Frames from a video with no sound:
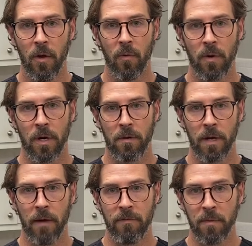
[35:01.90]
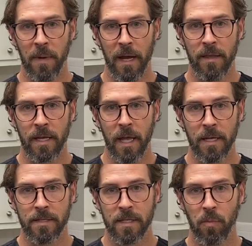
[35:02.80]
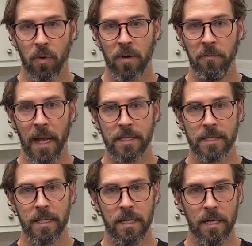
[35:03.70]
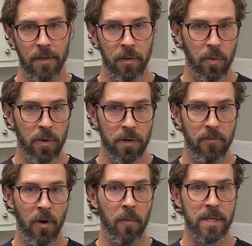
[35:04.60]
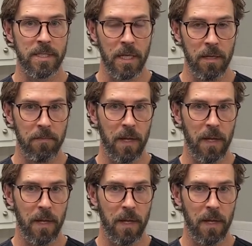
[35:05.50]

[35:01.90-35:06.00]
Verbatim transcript: We're governed by the Kansas Board of Medicine and not the Board of Pharmacy,